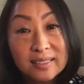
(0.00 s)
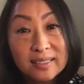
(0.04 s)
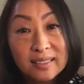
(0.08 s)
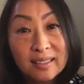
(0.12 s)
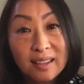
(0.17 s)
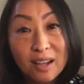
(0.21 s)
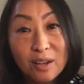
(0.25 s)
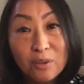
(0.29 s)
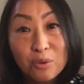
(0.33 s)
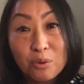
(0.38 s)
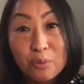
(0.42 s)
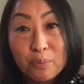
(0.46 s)

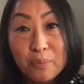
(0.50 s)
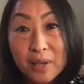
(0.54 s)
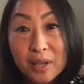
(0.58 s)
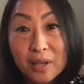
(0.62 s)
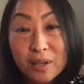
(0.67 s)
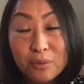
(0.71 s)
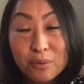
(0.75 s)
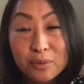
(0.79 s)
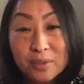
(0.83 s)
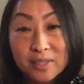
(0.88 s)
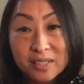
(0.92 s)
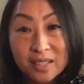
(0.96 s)
I will
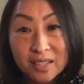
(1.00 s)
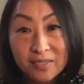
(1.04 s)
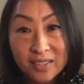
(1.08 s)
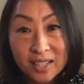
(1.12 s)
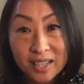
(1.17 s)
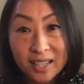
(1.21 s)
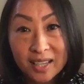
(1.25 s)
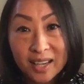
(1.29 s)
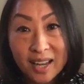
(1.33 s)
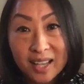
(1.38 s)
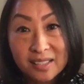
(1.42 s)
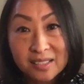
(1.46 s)
be receiving
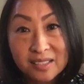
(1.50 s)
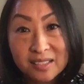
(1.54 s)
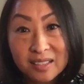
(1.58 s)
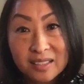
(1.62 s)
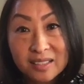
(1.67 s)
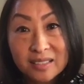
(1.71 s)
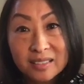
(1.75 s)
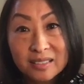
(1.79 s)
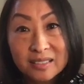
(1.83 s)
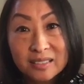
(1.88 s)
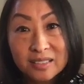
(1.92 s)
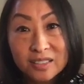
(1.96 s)
it as the
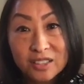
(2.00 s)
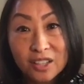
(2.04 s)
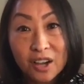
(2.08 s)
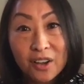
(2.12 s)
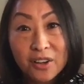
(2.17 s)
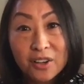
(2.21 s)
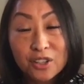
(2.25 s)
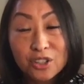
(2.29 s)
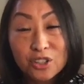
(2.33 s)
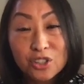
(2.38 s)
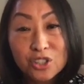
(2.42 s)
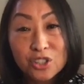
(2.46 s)

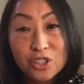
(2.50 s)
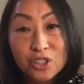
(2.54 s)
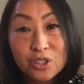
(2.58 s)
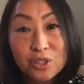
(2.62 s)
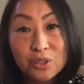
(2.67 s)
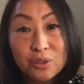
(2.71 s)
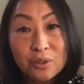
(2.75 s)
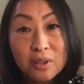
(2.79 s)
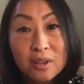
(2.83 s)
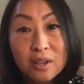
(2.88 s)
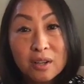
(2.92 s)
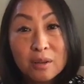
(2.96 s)
daughter
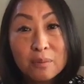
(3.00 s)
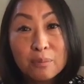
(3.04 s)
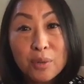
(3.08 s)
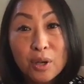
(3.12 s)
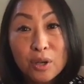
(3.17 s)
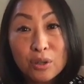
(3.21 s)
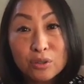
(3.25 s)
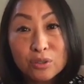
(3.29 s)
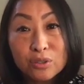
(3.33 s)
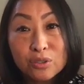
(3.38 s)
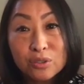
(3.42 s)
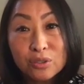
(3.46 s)
to
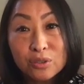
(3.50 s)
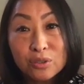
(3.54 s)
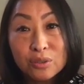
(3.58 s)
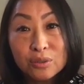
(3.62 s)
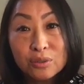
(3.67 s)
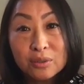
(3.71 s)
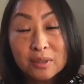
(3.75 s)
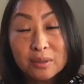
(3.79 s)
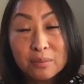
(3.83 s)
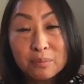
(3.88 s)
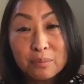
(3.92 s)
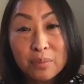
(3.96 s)
Byung Soo
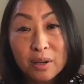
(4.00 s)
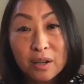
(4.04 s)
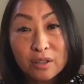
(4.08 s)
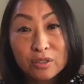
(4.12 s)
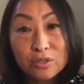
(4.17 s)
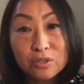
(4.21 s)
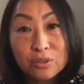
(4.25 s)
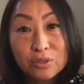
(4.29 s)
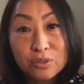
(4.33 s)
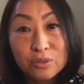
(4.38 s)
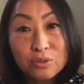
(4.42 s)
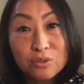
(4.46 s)
and Park
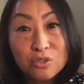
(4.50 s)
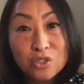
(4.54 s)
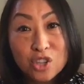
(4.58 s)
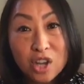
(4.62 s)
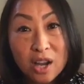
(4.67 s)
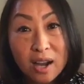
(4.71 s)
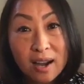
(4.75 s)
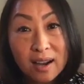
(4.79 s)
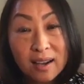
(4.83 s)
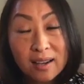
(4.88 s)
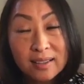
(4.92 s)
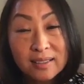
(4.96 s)
Soon
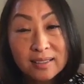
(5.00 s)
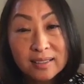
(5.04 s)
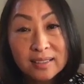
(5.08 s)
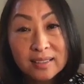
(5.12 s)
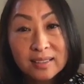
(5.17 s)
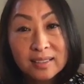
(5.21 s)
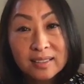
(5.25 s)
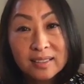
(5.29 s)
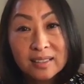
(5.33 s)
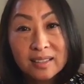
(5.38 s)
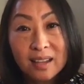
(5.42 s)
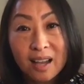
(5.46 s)
Cha.
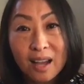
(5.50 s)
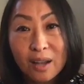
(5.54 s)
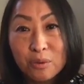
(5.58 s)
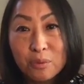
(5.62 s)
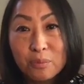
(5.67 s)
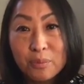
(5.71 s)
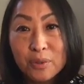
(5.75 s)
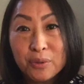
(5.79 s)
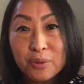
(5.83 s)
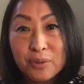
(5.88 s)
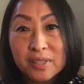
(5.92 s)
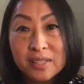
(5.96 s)
I will
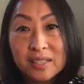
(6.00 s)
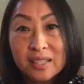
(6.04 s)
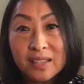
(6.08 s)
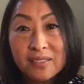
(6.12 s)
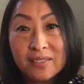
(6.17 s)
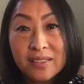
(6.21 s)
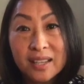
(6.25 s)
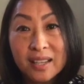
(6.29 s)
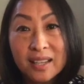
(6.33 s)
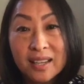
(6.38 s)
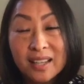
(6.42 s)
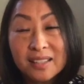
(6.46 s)
be
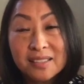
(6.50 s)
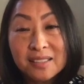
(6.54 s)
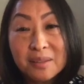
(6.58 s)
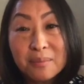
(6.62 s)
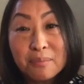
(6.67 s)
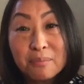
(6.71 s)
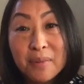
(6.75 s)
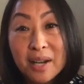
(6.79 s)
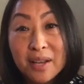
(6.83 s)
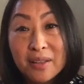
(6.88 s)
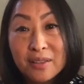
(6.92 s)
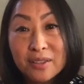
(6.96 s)
receiving it as the
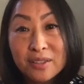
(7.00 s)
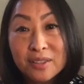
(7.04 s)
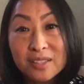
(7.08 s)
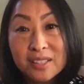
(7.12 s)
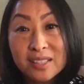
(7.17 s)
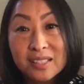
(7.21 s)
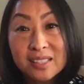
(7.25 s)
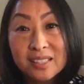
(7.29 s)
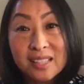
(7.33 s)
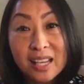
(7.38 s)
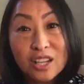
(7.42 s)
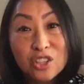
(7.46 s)
mother to
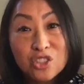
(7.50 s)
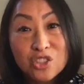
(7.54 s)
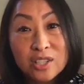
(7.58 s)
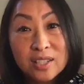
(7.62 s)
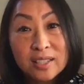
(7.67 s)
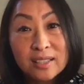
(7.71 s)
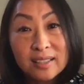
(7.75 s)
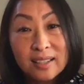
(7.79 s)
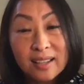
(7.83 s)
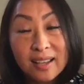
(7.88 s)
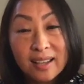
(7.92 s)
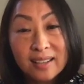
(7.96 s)

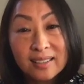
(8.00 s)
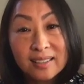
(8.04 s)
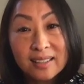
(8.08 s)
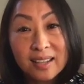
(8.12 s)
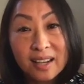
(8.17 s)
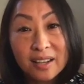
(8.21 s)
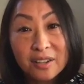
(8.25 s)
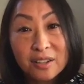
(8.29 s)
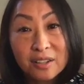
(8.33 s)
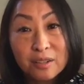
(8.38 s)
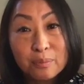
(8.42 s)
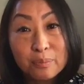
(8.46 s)
Sejin and
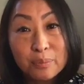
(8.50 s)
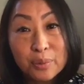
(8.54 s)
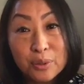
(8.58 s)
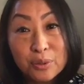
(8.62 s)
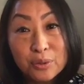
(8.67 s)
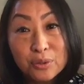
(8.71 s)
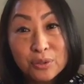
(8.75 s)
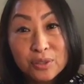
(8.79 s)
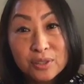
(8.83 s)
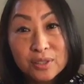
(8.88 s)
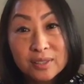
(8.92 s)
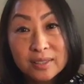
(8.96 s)
Gunnar
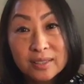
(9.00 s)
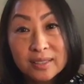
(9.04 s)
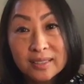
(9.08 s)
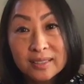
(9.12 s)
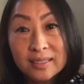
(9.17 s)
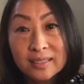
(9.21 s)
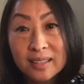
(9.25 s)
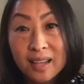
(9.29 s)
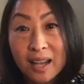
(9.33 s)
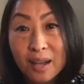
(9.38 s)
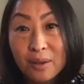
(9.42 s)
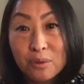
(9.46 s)
Poos.
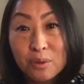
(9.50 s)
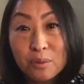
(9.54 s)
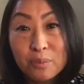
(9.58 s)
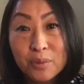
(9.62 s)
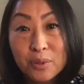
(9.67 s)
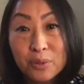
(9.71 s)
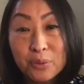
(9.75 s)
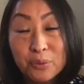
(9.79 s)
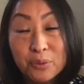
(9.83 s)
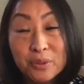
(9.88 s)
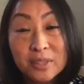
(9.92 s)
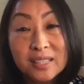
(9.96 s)
I will
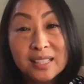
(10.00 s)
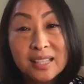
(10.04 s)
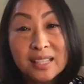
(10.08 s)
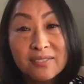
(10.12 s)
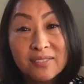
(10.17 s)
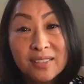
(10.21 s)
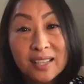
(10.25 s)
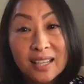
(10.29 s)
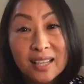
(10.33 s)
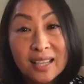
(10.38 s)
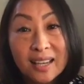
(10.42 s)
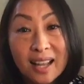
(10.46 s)
be
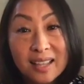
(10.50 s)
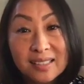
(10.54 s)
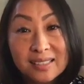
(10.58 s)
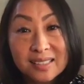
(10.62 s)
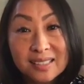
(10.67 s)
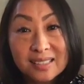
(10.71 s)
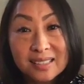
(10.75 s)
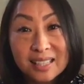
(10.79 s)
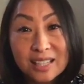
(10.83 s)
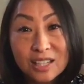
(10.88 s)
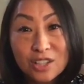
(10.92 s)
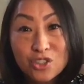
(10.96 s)
receiving it as
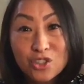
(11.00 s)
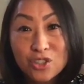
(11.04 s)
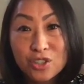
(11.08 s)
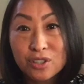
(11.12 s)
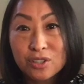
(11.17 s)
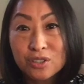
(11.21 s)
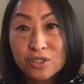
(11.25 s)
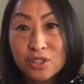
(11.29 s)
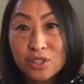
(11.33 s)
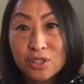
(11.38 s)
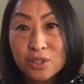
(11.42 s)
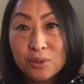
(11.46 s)
a teacher
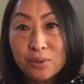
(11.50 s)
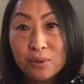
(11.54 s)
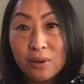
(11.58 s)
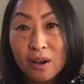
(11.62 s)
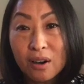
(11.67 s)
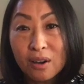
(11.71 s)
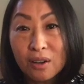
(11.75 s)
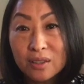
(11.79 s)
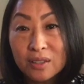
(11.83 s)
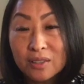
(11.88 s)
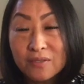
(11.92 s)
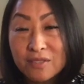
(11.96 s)
to
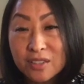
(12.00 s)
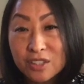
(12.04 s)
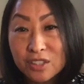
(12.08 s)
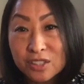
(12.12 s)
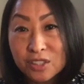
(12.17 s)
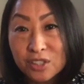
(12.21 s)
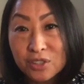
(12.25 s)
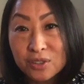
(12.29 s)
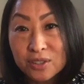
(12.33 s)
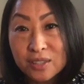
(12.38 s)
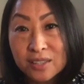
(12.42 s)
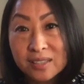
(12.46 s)
all of the
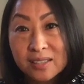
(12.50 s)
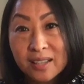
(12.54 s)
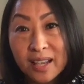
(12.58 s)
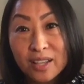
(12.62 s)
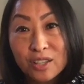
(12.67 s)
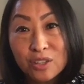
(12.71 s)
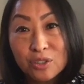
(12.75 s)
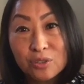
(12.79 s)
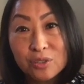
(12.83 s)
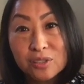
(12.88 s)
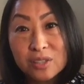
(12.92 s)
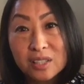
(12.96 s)
students at
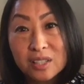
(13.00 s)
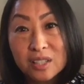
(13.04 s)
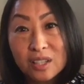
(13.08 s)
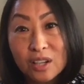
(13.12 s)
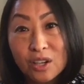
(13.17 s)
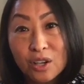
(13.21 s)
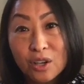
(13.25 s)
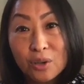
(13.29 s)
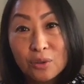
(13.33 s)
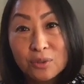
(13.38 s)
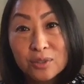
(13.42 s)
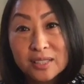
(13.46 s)

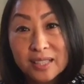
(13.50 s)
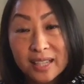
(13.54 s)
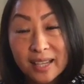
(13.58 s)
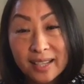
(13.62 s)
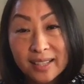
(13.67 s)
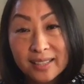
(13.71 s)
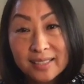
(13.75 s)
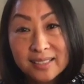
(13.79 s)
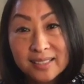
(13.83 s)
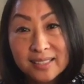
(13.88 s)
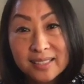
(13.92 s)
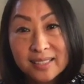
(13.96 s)
UCO
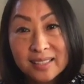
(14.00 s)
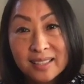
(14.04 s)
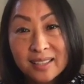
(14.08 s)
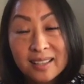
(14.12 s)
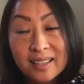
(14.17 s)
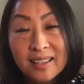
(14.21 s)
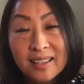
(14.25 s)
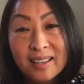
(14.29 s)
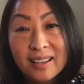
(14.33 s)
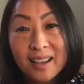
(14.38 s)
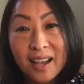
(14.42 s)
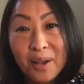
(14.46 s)
Dance.
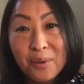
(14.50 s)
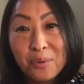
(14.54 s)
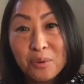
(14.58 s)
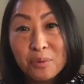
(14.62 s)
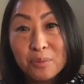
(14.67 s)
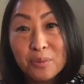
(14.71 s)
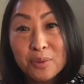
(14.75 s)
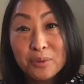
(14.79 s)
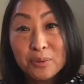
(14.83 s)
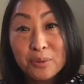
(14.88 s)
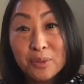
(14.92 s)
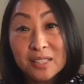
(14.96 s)
I will
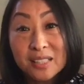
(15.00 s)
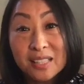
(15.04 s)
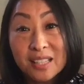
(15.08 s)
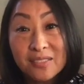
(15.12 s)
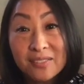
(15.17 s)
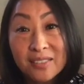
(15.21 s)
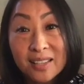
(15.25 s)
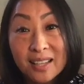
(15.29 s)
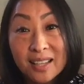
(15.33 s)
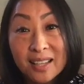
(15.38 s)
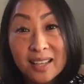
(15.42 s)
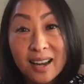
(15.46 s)
be
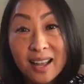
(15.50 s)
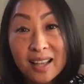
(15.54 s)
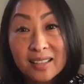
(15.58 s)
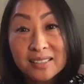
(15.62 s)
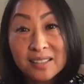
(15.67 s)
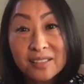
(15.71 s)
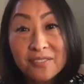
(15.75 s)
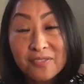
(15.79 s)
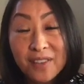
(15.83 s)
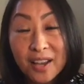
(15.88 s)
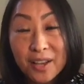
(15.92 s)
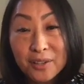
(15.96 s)
receiving it as
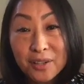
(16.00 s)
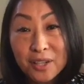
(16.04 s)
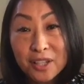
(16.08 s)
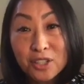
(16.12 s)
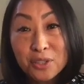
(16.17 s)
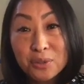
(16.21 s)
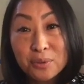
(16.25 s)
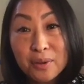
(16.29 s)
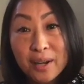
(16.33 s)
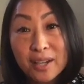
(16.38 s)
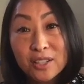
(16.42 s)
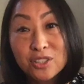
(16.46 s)
the founding
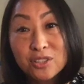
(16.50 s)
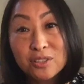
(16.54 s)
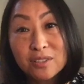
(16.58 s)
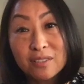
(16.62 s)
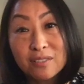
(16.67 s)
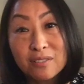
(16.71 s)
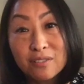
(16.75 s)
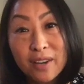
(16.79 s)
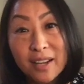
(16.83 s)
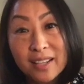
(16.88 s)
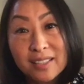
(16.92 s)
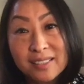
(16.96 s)
director
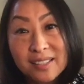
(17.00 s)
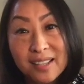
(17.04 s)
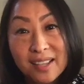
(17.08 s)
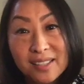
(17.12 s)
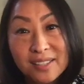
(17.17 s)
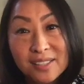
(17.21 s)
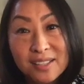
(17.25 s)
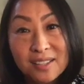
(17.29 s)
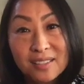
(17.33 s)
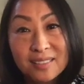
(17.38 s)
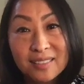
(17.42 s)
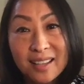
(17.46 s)
of Race
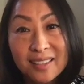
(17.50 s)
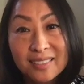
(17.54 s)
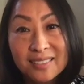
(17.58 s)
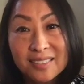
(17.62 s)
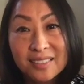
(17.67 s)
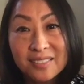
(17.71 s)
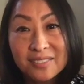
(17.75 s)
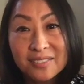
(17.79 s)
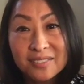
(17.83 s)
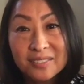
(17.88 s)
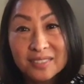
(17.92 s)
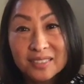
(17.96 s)
Dance
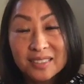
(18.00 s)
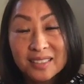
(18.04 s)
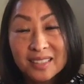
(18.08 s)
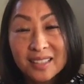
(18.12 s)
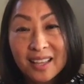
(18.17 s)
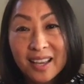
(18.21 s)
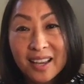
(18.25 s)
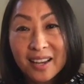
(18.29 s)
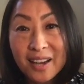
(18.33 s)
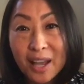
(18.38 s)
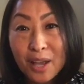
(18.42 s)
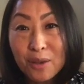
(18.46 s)
Collective,
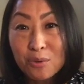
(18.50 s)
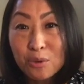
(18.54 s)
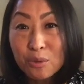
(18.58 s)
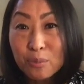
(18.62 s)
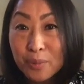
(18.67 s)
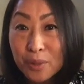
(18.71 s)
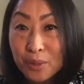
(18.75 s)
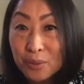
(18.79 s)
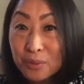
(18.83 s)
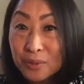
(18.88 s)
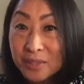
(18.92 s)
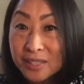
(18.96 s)
and I will
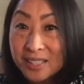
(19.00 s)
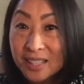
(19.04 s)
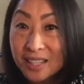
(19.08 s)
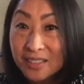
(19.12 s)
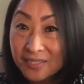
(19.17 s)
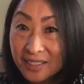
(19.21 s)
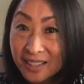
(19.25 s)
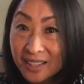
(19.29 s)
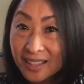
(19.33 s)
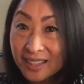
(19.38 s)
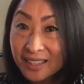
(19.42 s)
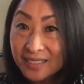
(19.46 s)
be
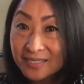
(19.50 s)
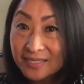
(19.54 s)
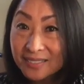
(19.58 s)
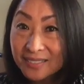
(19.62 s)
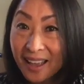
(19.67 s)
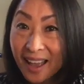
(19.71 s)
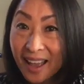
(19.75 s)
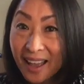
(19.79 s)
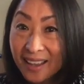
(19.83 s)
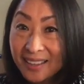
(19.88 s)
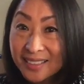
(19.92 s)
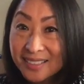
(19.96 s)
receiving it
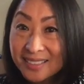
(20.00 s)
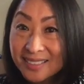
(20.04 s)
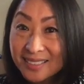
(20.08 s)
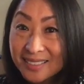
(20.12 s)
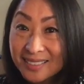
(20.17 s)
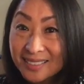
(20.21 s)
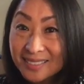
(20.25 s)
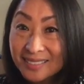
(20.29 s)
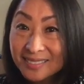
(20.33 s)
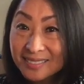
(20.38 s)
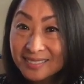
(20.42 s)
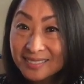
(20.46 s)
as
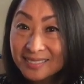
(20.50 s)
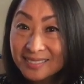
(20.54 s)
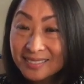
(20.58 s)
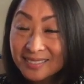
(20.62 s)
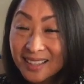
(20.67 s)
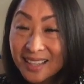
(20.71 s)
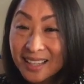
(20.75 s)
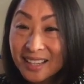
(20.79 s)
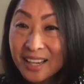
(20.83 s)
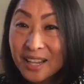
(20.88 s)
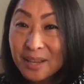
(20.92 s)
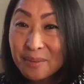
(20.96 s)

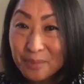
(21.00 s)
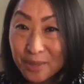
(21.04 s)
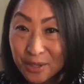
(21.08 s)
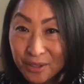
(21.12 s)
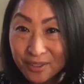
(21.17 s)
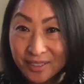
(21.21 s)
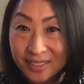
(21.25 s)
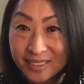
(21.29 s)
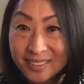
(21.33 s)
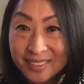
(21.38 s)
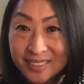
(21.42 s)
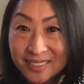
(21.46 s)
an
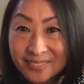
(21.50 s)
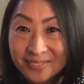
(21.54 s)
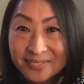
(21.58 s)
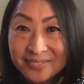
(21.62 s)
immigrant.